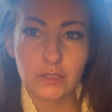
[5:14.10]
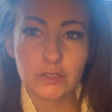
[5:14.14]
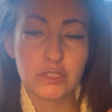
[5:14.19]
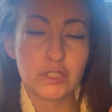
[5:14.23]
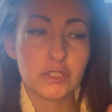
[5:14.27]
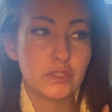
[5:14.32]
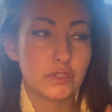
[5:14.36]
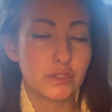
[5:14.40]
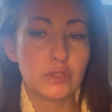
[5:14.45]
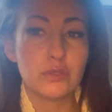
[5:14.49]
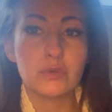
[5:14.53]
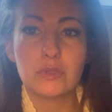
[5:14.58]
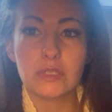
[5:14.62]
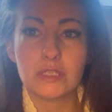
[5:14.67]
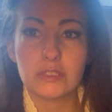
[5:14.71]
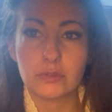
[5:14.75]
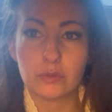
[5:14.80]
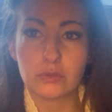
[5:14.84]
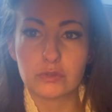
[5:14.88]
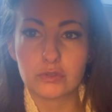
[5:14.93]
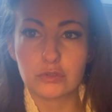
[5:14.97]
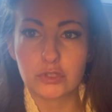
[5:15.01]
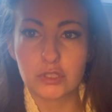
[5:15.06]
to do the
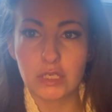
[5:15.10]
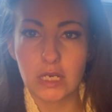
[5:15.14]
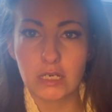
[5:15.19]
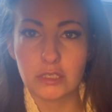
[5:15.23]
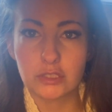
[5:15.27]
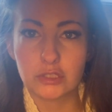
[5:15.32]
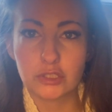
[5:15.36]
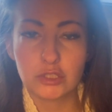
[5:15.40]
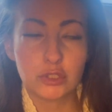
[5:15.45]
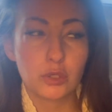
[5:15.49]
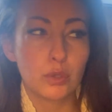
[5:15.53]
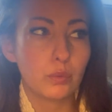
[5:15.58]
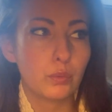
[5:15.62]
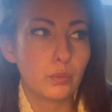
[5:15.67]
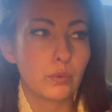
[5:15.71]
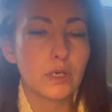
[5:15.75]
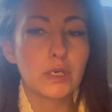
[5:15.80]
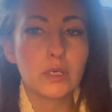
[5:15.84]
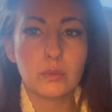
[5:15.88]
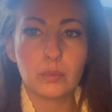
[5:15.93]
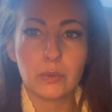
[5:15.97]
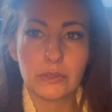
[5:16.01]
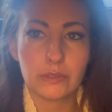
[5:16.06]
social change, to
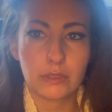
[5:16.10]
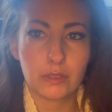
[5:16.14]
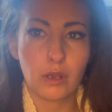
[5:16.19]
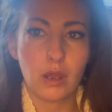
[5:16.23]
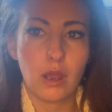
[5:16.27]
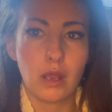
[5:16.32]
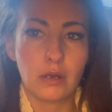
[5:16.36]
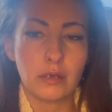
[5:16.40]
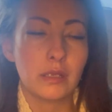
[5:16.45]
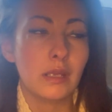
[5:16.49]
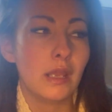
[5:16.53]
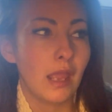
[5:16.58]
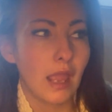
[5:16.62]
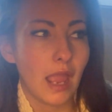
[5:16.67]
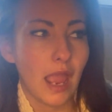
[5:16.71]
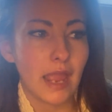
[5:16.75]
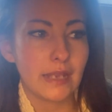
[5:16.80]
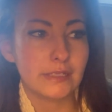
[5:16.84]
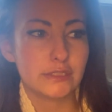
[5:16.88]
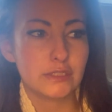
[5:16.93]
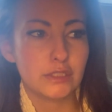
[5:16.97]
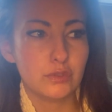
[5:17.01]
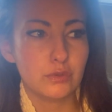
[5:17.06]
work with God,
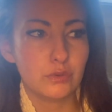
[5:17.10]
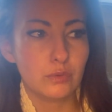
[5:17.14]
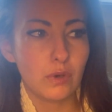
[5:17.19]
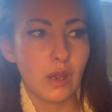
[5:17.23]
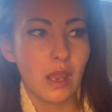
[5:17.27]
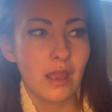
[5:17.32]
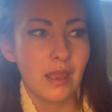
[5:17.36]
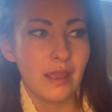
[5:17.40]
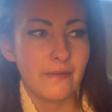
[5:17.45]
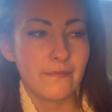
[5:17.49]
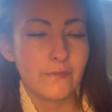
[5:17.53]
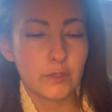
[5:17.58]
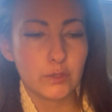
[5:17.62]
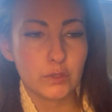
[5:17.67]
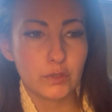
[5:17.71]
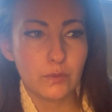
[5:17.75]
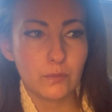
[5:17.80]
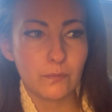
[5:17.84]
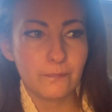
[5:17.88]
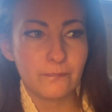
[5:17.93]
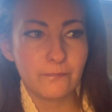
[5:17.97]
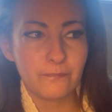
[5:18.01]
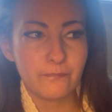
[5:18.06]
and to
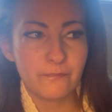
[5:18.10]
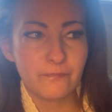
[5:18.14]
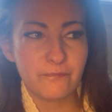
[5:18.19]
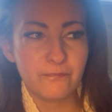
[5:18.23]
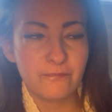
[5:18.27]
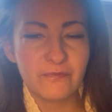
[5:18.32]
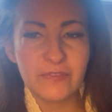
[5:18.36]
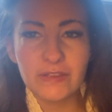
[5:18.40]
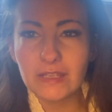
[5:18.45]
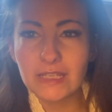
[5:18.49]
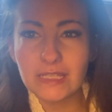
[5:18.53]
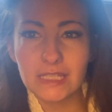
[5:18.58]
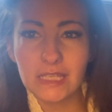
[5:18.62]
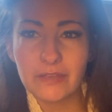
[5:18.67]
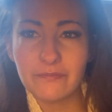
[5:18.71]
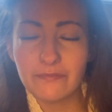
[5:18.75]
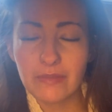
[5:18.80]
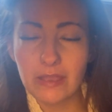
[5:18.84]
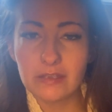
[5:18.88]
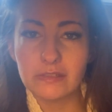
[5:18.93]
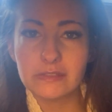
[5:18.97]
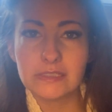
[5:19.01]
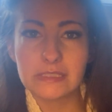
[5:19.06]
fill in the
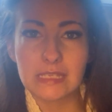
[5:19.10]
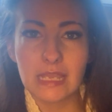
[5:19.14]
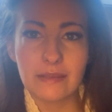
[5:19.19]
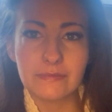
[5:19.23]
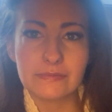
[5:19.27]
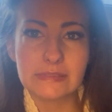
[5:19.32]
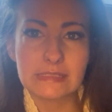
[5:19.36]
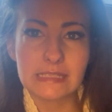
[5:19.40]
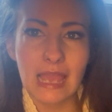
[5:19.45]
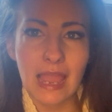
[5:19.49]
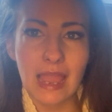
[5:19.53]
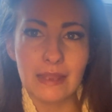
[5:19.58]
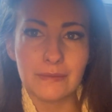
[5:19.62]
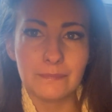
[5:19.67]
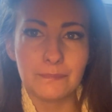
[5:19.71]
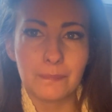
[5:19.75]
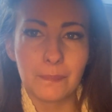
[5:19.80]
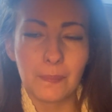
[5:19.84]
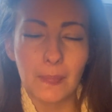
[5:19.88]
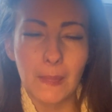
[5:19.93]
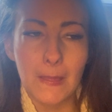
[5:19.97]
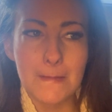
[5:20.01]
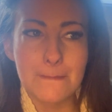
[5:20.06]
fail safes that
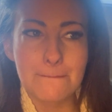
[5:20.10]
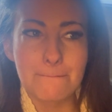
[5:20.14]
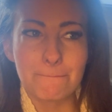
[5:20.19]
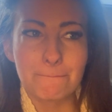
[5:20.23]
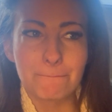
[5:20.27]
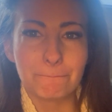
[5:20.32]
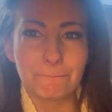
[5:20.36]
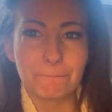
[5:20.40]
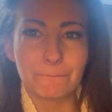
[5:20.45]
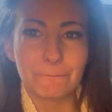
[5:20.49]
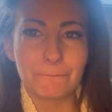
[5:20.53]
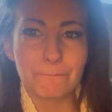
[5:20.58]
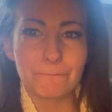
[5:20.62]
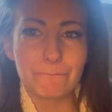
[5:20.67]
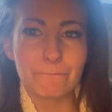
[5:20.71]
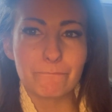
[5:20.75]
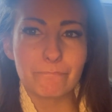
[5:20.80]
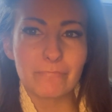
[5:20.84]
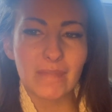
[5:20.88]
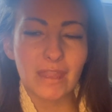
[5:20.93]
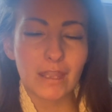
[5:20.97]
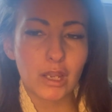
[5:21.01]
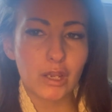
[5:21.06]

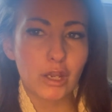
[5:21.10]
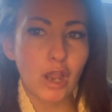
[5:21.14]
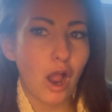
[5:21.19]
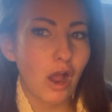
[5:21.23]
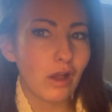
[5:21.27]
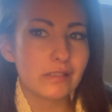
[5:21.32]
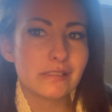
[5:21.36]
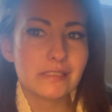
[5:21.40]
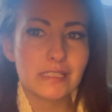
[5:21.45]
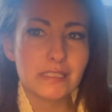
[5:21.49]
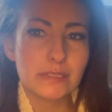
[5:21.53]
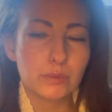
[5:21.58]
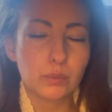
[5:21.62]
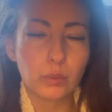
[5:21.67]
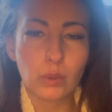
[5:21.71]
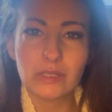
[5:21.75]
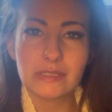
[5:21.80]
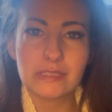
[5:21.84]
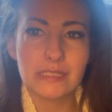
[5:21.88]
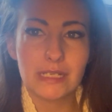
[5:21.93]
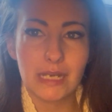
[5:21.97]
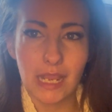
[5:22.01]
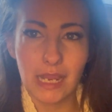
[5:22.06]
caused this war
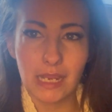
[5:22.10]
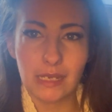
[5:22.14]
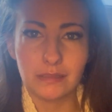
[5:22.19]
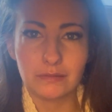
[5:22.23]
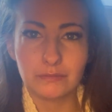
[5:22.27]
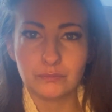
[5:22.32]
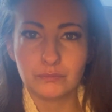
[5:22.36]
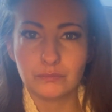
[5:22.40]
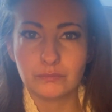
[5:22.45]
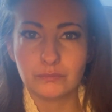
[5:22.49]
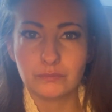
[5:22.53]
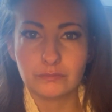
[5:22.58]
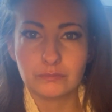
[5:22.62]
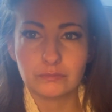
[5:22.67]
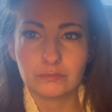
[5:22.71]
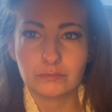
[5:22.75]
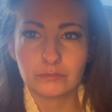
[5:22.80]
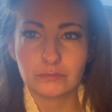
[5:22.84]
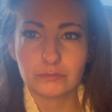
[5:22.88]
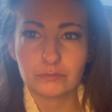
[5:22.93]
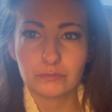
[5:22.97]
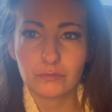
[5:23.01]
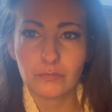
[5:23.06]
today,
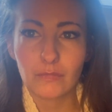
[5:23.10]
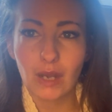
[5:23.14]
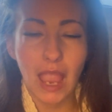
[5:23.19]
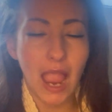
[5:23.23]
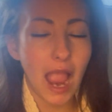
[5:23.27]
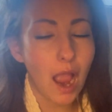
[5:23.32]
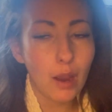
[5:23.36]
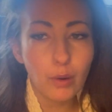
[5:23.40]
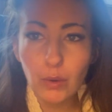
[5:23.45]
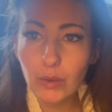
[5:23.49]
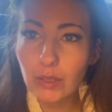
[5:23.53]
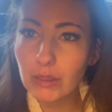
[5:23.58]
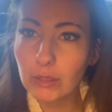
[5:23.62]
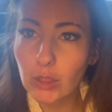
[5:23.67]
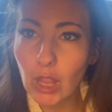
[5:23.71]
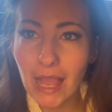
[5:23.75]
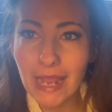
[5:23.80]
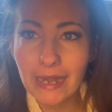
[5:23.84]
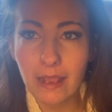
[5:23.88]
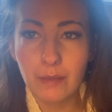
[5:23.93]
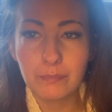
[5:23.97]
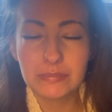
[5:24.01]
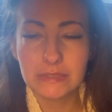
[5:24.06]
how it
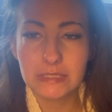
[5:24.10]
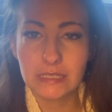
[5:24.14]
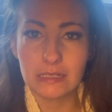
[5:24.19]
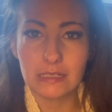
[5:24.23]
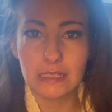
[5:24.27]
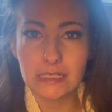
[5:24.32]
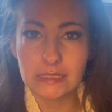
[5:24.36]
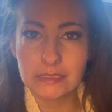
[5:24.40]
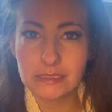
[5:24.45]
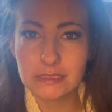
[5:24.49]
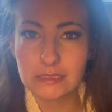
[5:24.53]
led up to this.